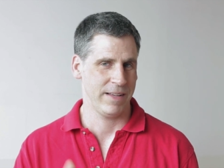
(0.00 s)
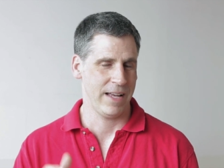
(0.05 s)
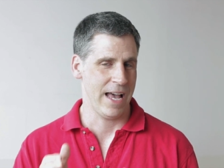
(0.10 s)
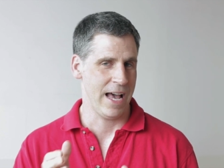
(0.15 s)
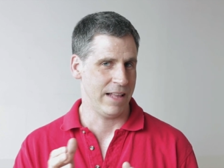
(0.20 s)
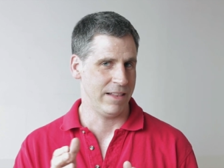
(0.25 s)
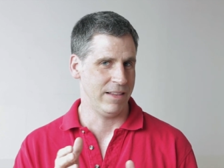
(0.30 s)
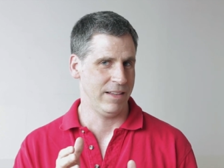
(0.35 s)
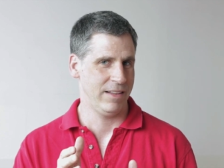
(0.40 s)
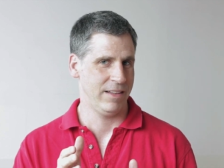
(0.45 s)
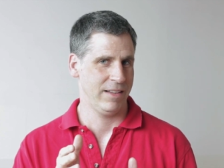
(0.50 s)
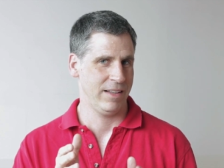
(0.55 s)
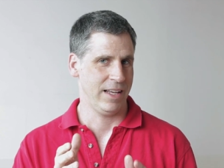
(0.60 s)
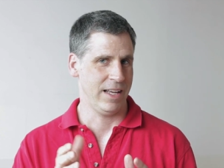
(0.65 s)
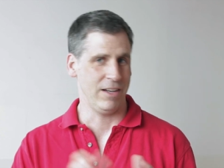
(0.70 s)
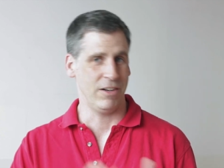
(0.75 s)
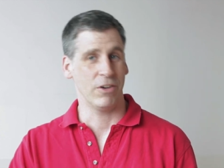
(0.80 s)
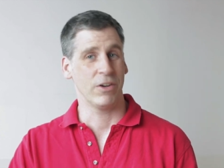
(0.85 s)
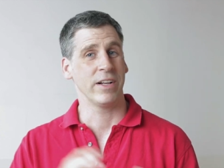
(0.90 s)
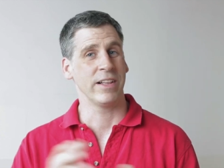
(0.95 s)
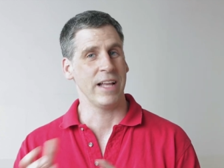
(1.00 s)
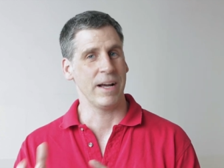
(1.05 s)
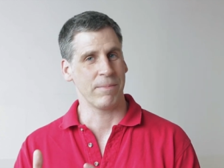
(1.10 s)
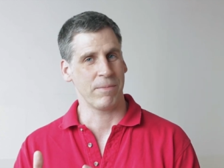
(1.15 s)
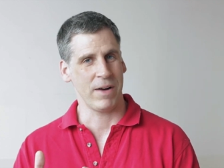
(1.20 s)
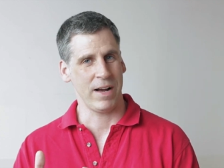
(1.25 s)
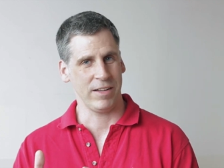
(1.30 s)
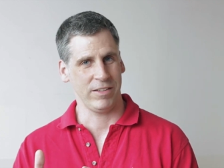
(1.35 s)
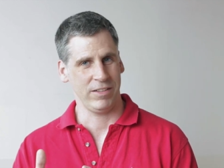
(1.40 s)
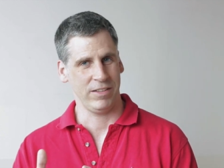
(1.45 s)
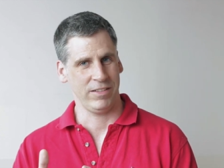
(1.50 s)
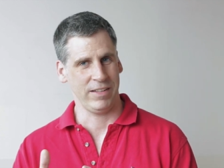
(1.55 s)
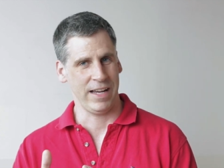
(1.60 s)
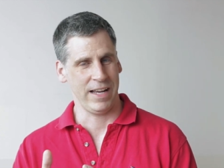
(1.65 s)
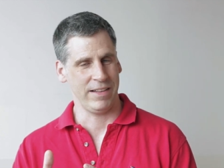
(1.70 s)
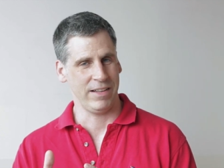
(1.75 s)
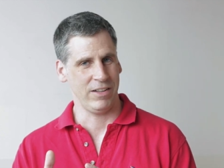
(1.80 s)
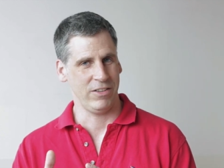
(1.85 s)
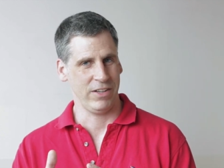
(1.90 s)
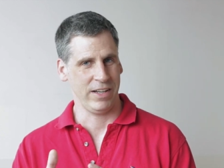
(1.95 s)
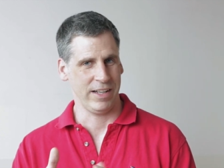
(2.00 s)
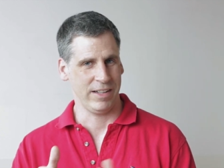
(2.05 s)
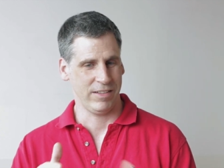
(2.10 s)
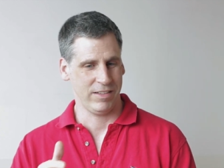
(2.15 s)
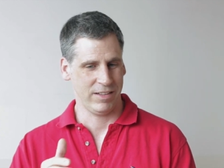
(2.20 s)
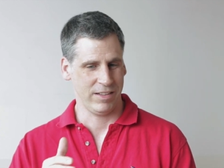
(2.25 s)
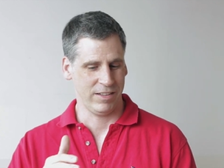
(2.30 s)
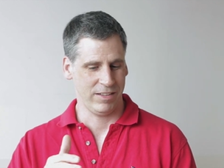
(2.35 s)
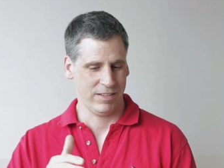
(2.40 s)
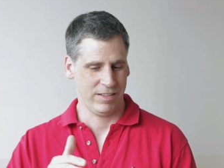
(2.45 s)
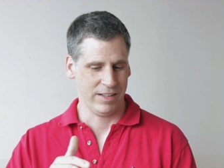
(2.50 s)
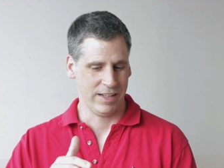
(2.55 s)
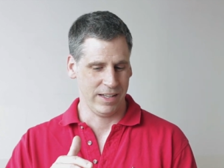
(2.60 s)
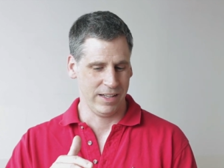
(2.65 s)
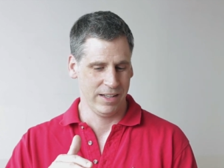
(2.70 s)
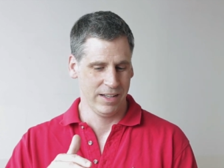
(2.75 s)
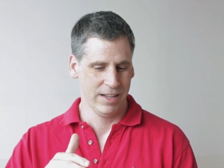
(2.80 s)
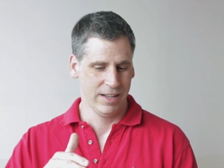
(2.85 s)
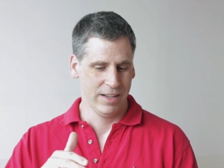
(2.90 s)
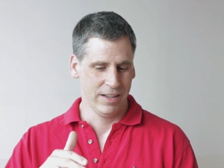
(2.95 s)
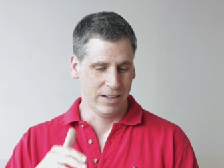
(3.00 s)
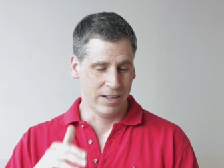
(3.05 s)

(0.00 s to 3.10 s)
had and during that process, I had the chance to sit